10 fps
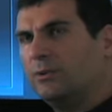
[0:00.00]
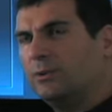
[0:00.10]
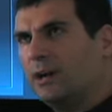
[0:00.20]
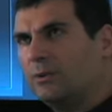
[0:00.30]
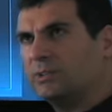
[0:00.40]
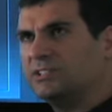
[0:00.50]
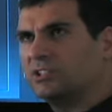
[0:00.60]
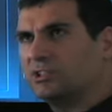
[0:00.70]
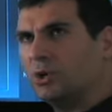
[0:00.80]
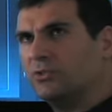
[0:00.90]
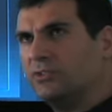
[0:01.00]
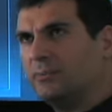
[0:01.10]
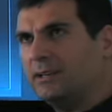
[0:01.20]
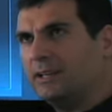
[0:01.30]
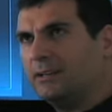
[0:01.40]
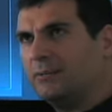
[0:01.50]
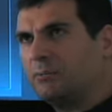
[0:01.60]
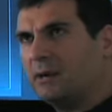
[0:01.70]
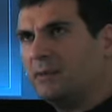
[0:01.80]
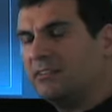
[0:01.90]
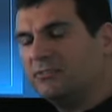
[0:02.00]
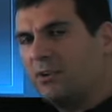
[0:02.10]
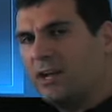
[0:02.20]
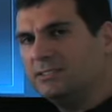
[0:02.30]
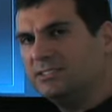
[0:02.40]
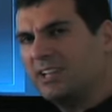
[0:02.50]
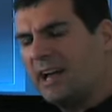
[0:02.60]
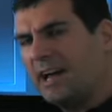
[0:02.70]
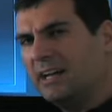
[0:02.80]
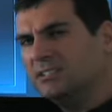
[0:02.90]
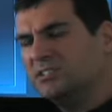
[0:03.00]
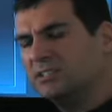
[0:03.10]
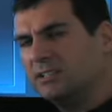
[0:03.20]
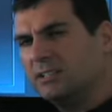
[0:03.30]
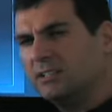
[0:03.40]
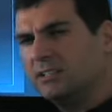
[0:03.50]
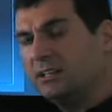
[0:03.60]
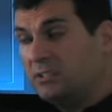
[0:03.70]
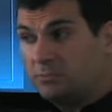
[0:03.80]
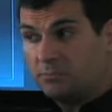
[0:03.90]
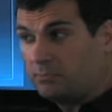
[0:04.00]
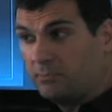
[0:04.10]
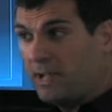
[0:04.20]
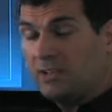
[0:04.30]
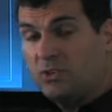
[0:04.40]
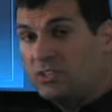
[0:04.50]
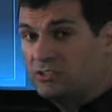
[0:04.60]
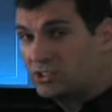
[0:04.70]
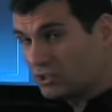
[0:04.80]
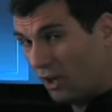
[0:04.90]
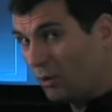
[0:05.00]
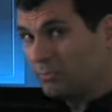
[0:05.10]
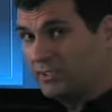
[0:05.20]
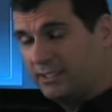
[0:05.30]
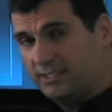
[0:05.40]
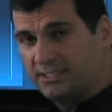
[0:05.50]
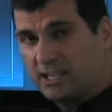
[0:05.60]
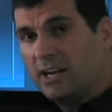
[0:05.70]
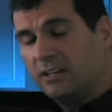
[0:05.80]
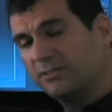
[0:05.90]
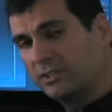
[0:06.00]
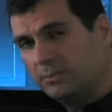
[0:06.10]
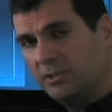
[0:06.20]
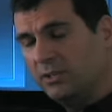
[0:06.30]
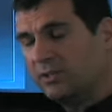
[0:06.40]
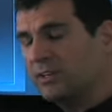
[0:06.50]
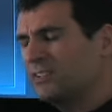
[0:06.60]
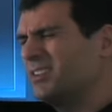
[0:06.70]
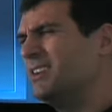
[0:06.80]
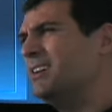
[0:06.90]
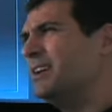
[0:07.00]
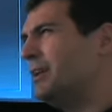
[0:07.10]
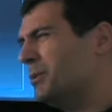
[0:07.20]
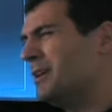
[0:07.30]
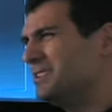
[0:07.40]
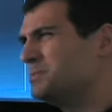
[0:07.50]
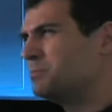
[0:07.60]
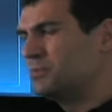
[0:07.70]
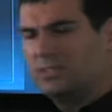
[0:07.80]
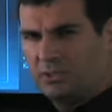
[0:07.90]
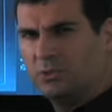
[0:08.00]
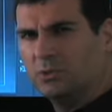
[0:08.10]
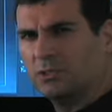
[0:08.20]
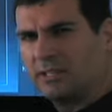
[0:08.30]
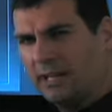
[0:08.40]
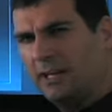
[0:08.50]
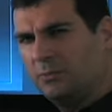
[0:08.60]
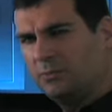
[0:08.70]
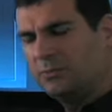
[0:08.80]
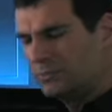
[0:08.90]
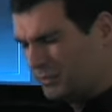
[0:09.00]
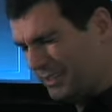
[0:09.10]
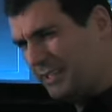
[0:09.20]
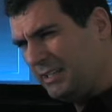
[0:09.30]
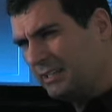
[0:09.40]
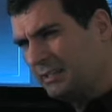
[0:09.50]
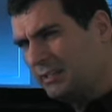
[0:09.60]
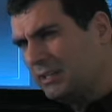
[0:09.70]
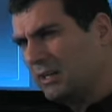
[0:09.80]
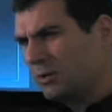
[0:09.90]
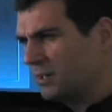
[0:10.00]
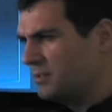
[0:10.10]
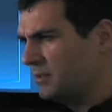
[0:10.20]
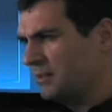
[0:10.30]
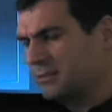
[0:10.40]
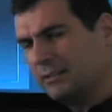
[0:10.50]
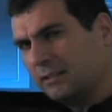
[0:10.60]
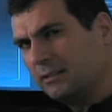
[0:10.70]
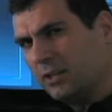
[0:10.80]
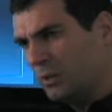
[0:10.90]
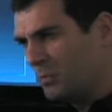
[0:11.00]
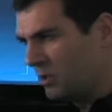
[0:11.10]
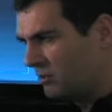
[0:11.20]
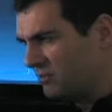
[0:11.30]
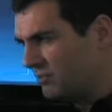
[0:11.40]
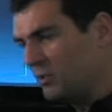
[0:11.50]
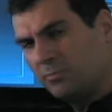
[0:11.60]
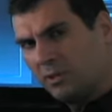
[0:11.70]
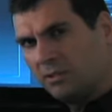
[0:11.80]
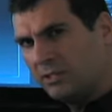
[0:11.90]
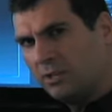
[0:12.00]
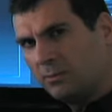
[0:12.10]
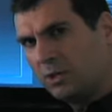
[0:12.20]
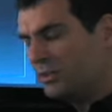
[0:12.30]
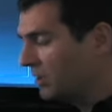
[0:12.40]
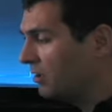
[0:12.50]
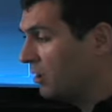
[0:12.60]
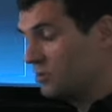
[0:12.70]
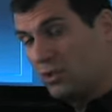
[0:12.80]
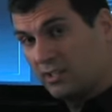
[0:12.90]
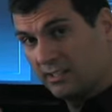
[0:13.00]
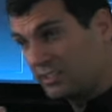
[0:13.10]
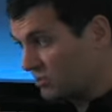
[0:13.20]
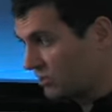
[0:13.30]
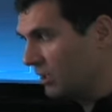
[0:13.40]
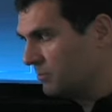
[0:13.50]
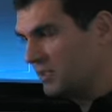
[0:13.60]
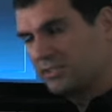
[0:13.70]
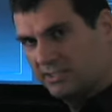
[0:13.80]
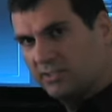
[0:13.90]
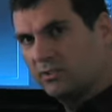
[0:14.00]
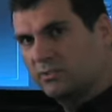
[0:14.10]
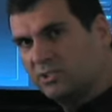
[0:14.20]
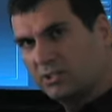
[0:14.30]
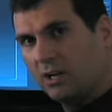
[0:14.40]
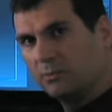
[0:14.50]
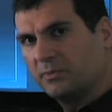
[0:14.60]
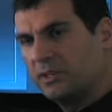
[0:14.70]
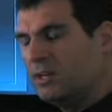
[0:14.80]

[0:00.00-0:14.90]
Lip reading: it was sold to me by my friends as, man, you can sculpt inside of a computer. And I thought, well, that's pretty cool. Can I really? You know, are you no more vert pulling, no more? No. You can like sculpt. You can sit there and sculpt.